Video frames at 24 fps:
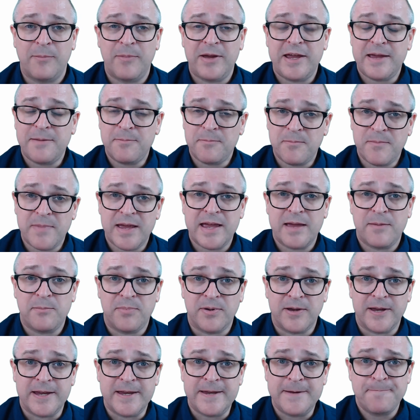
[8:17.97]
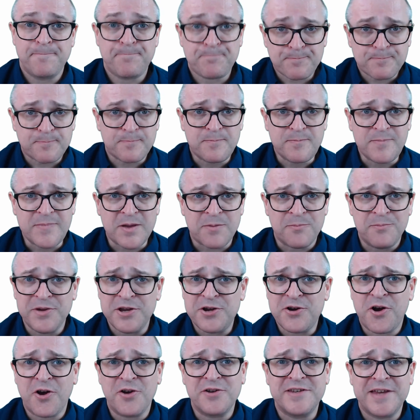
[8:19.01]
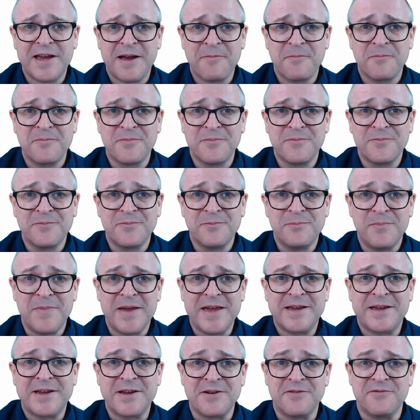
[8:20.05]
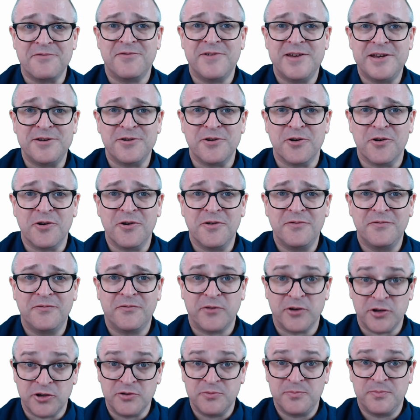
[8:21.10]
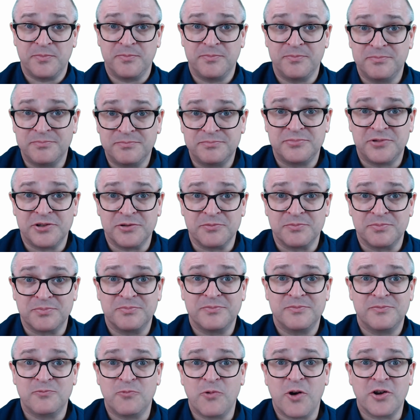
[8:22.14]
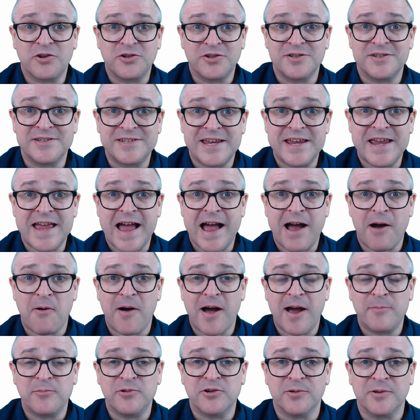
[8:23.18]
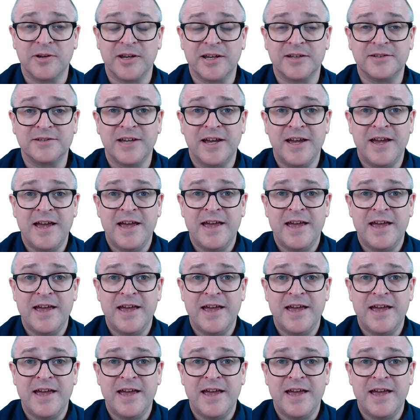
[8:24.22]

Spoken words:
It may be because I'm making a video for you to watch and see how I'm doing it.